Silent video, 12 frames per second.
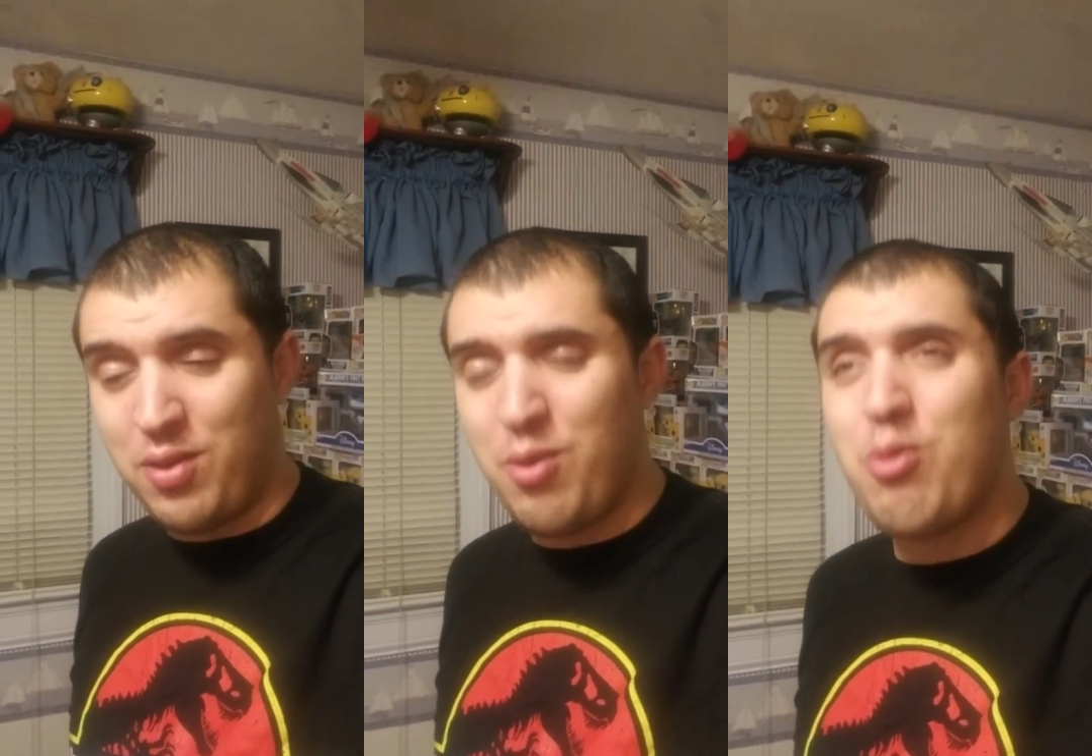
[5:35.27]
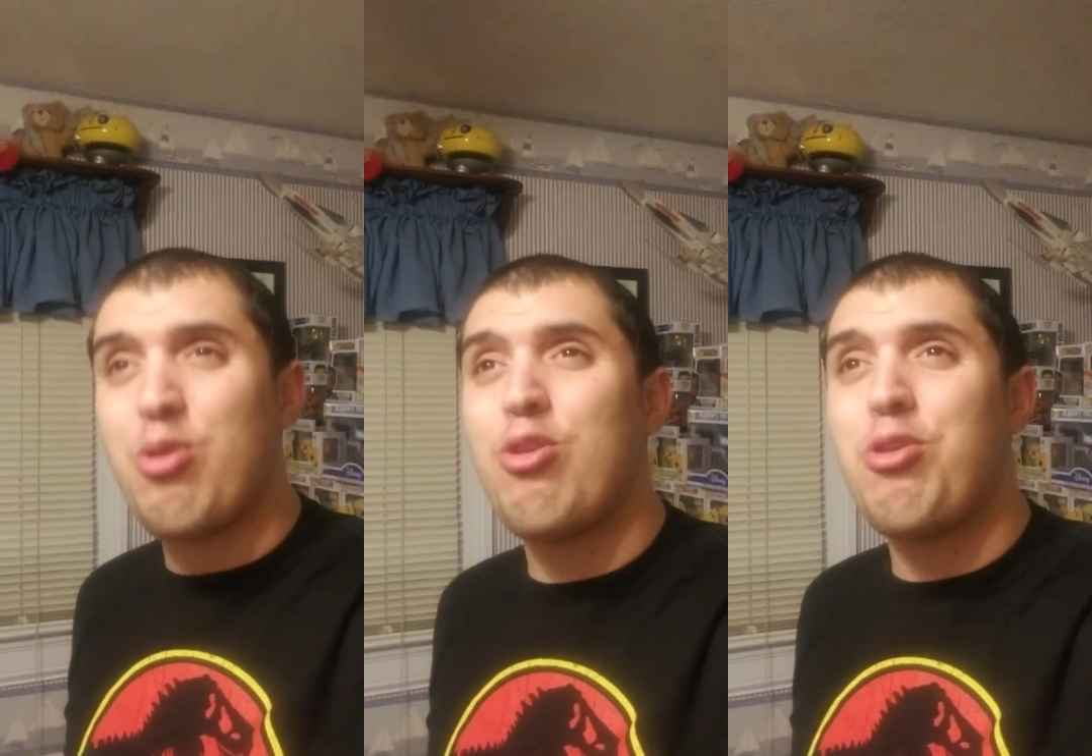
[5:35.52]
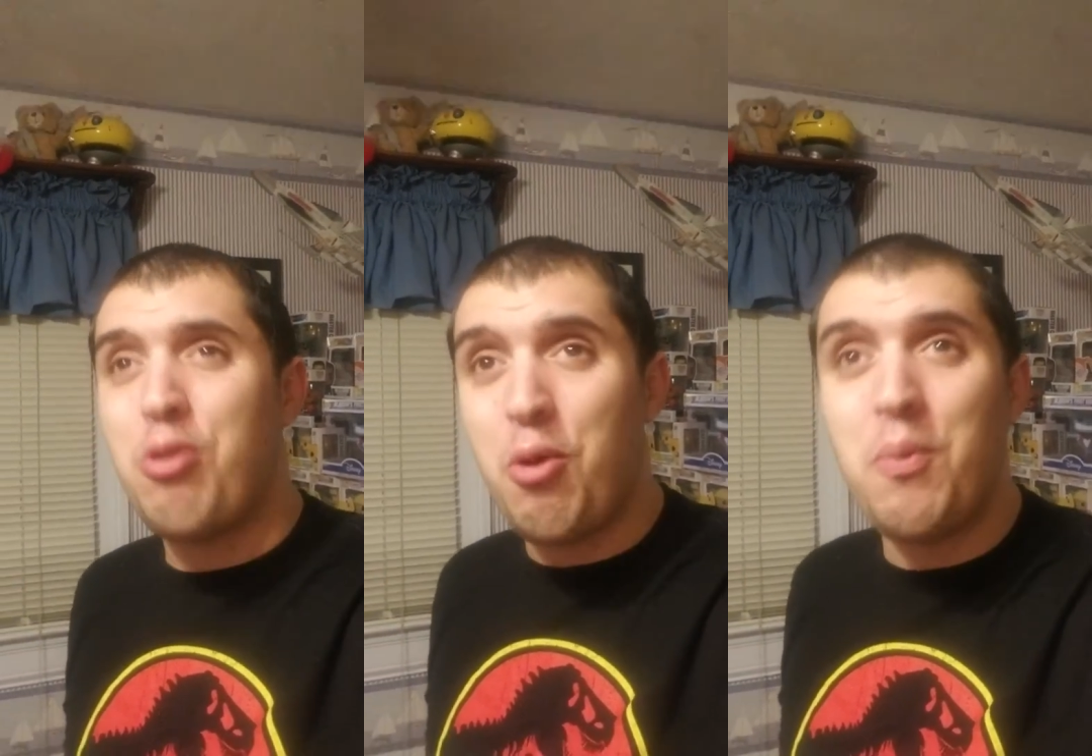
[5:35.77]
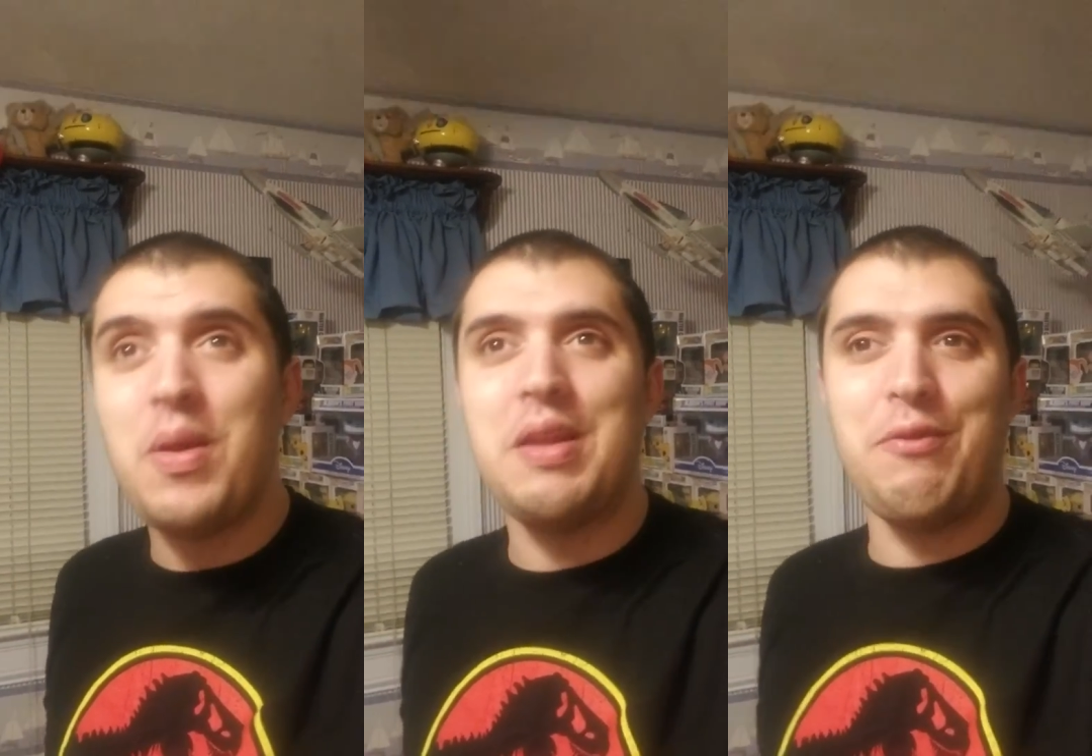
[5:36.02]
There's so
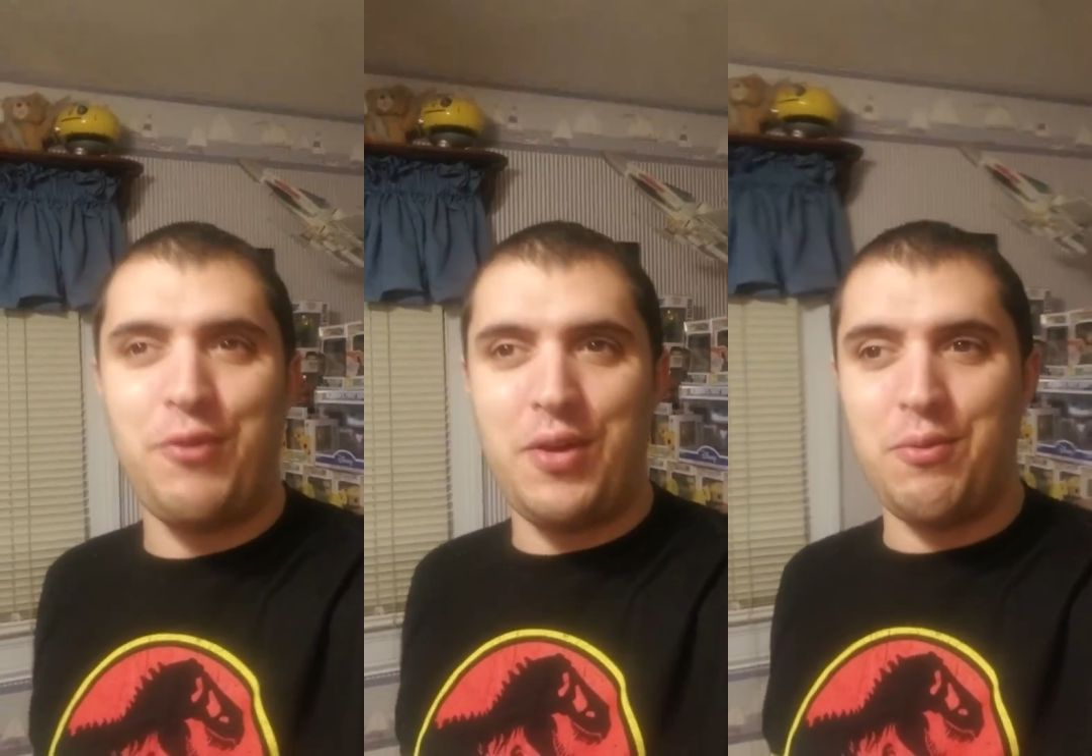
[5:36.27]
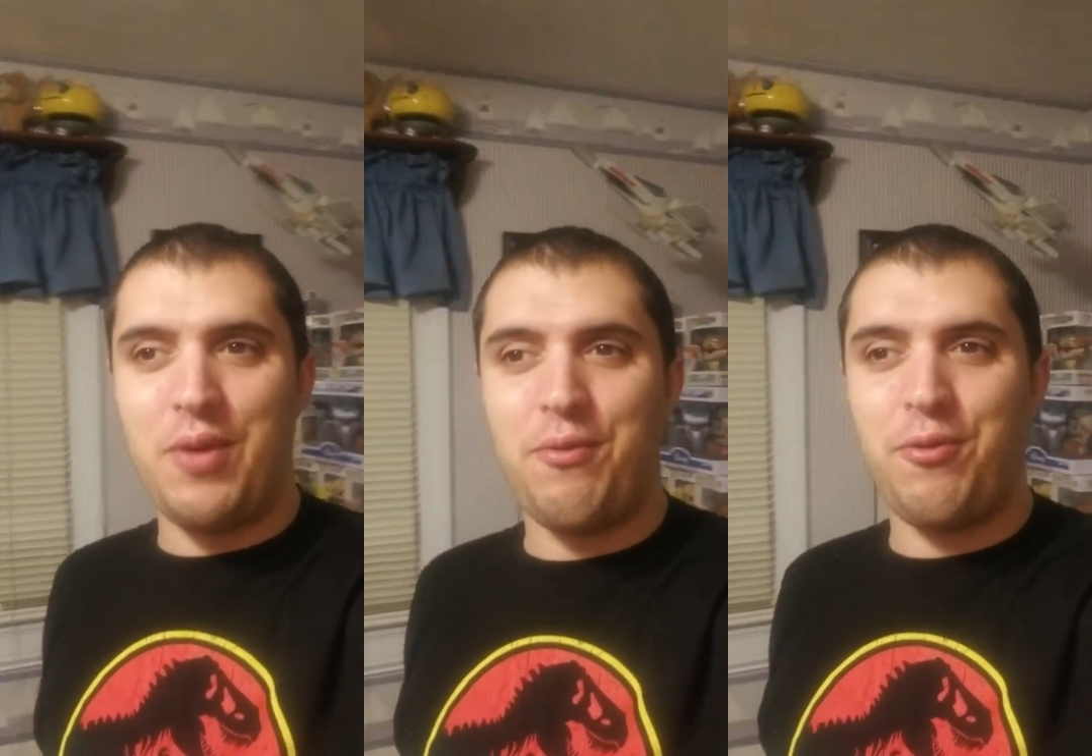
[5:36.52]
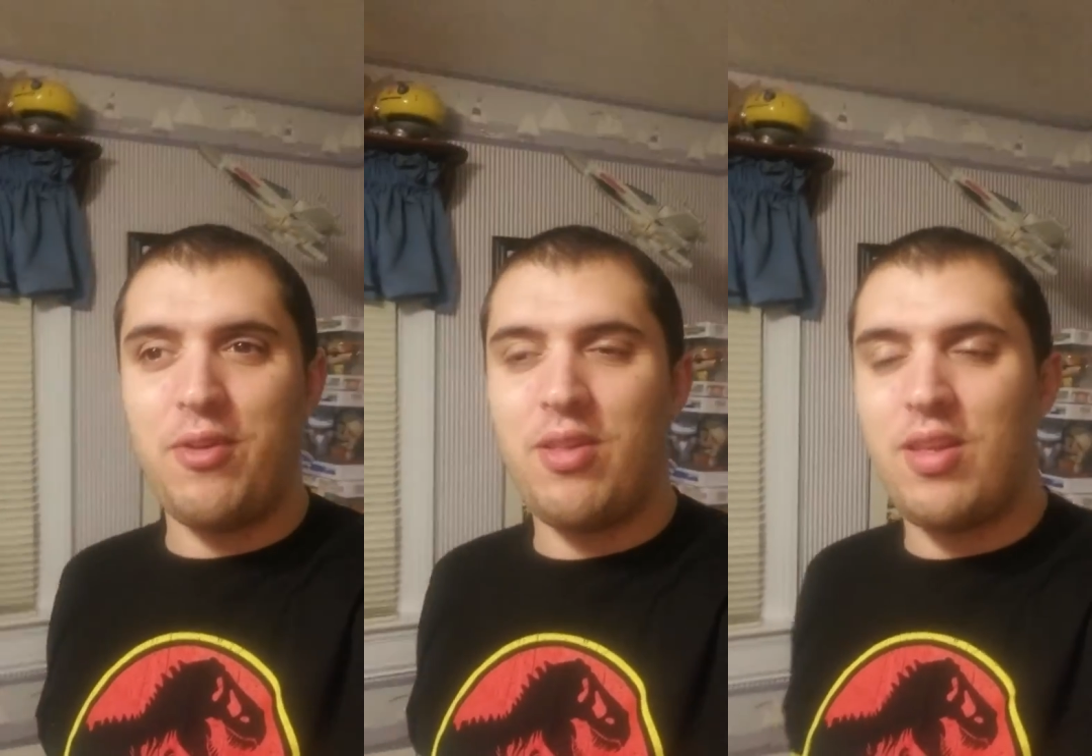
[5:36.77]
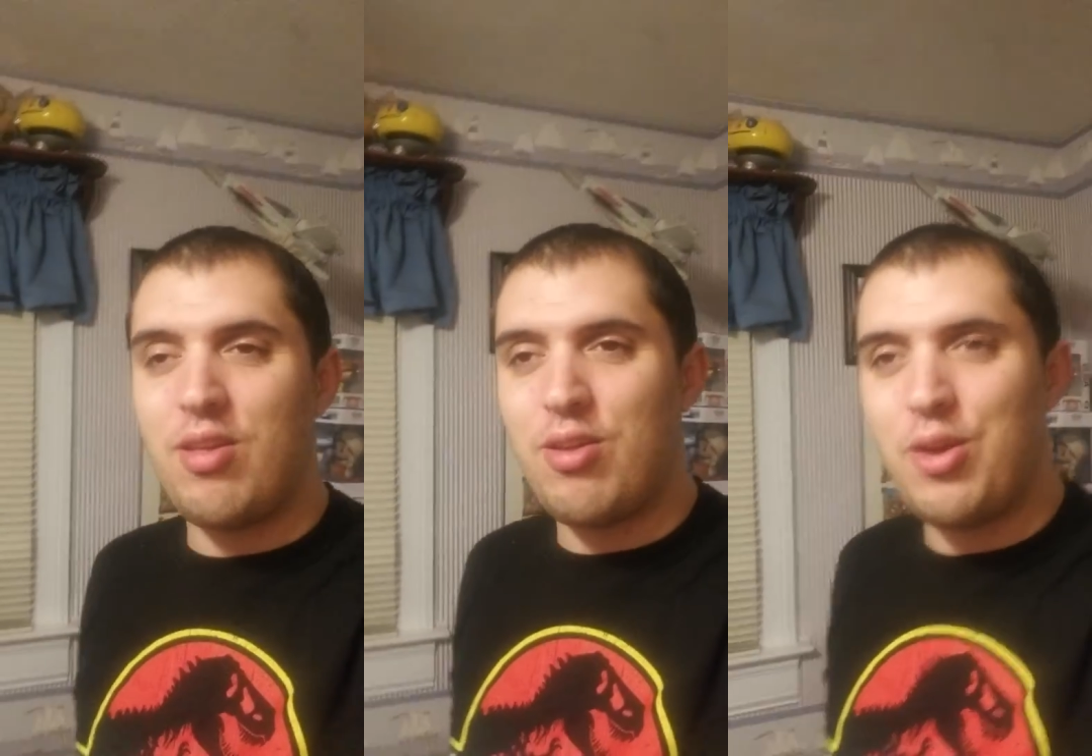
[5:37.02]
many fun
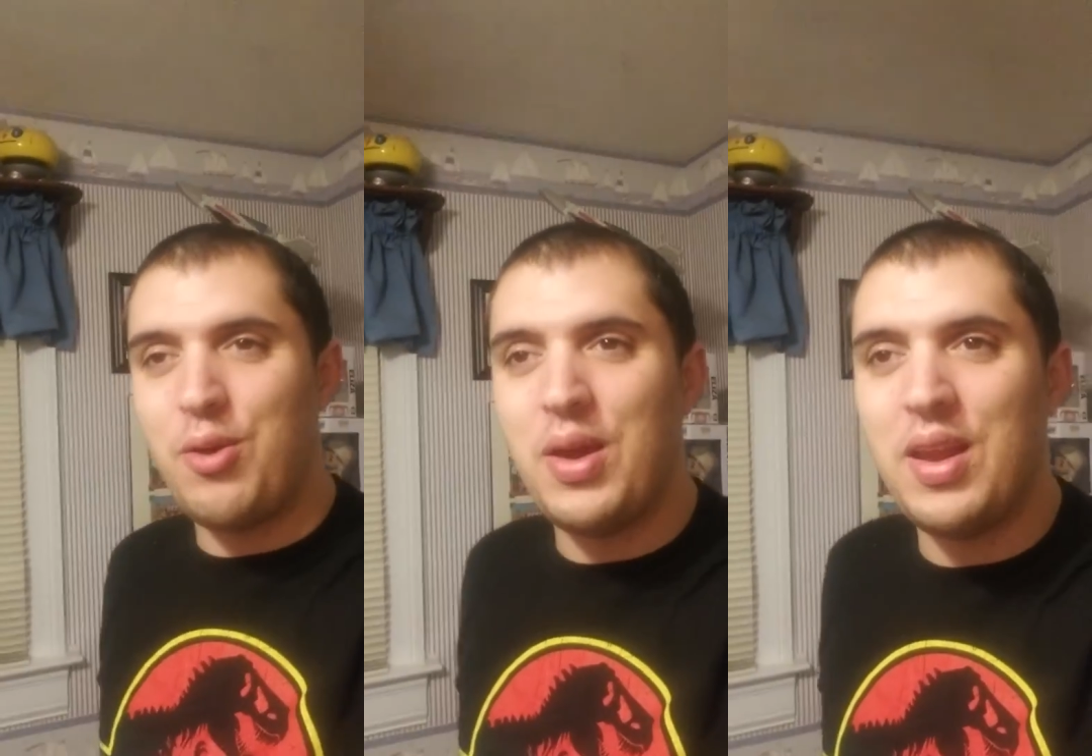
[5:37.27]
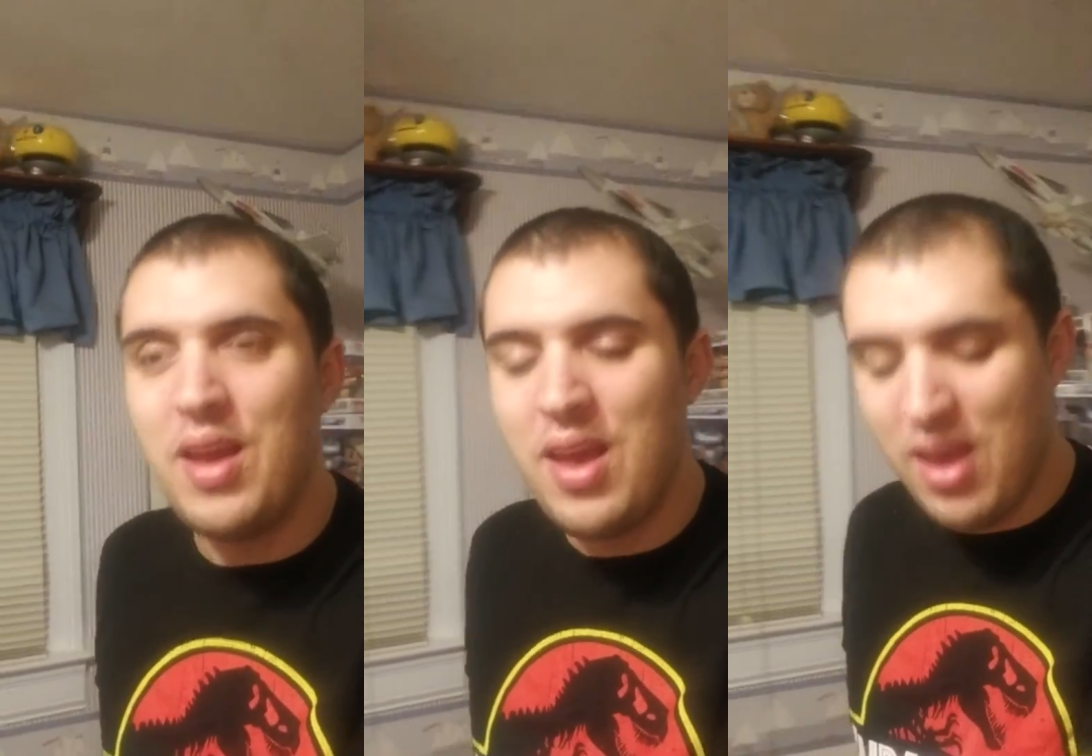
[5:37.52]
references to it,